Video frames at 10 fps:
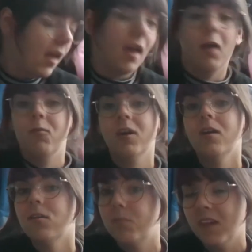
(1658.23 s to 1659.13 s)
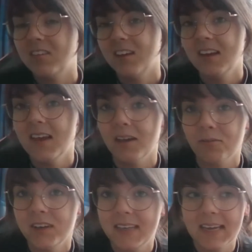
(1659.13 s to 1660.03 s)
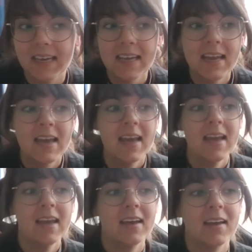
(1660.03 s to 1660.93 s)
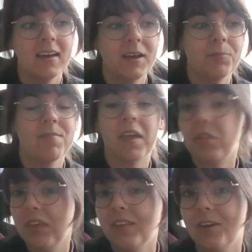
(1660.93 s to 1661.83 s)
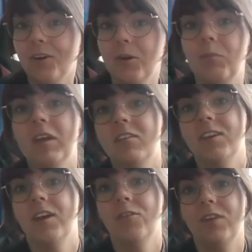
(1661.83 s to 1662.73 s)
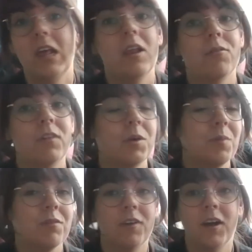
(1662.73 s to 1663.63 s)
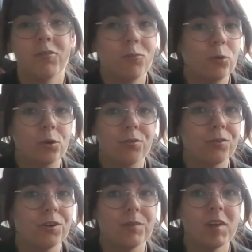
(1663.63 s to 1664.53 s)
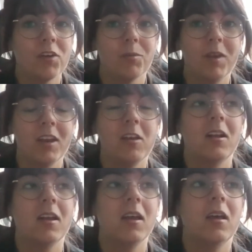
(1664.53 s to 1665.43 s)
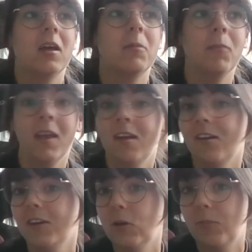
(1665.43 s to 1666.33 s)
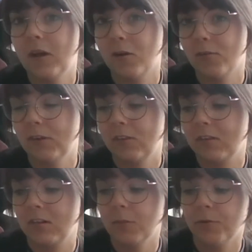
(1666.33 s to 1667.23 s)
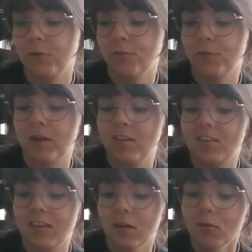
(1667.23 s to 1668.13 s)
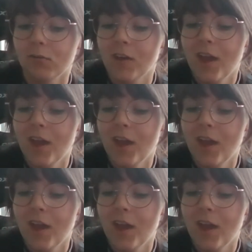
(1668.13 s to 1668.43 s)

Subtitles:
I wear these basically every day. I think they are amazing. I really love them. If I ever walk through them, I'll immediately make a new pair of felted slippers for myself.